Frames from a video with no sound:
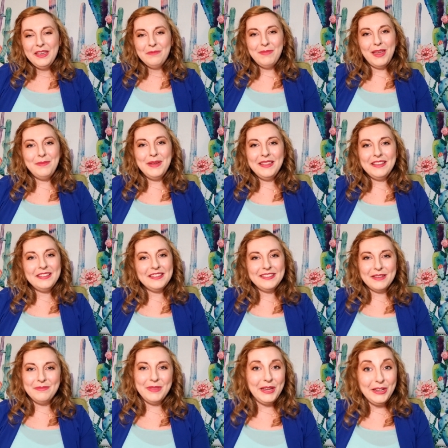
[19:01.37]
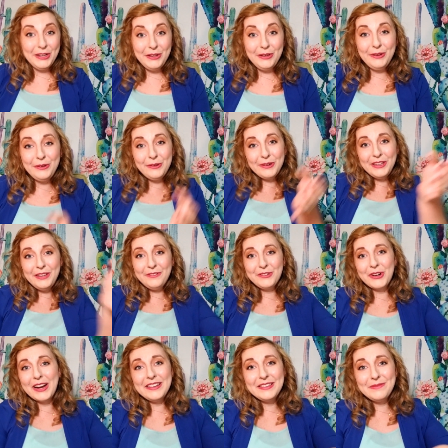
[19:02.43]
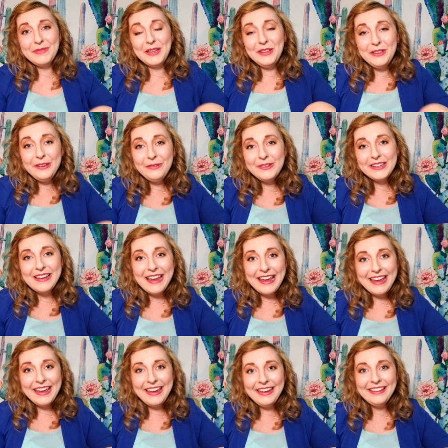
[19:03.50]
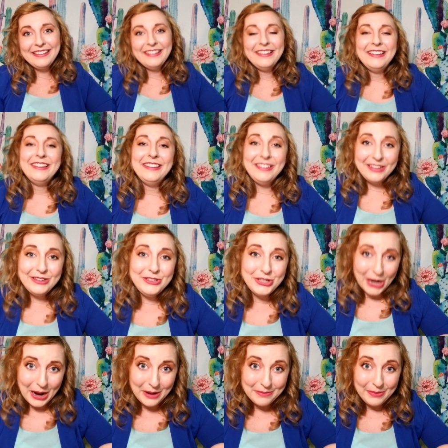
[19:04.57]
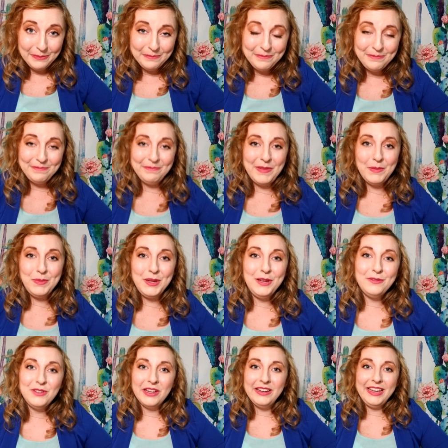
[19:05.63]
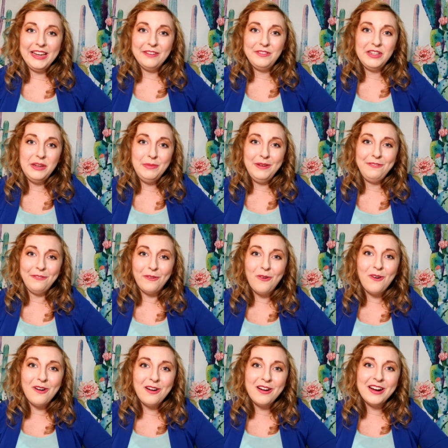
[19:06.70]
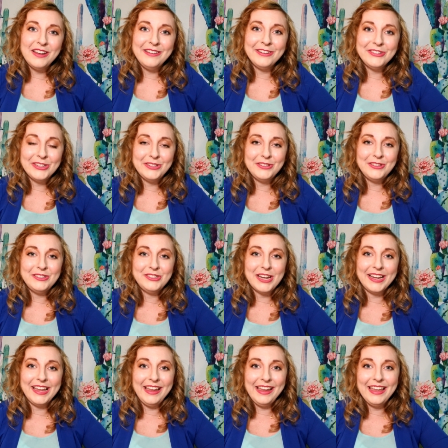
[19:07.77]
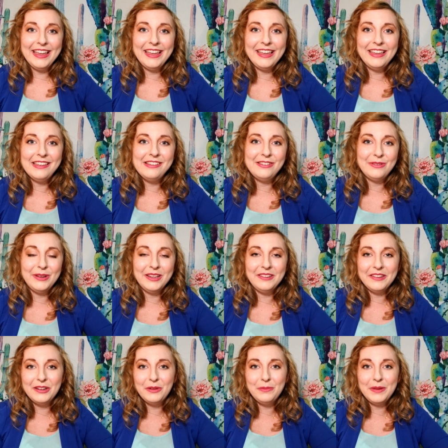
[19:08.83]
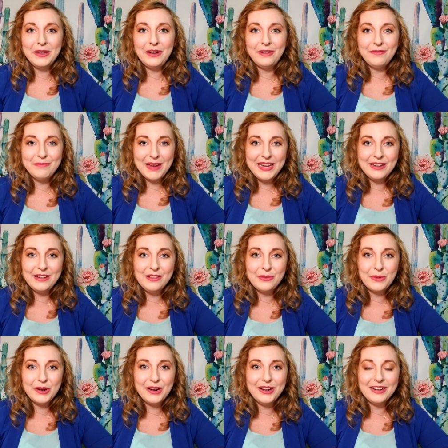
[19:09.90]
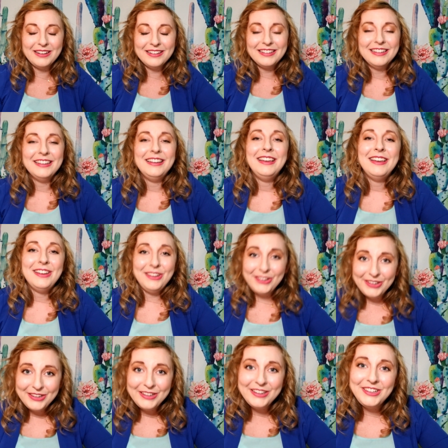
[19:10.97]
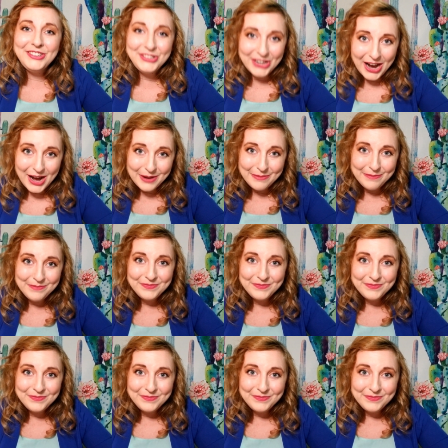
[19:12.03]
Maybe this is something new and you've tried something new today. Good job. Maybe you've done EFT before and you're just checking in, doing a little bit of maintenance work. Good job.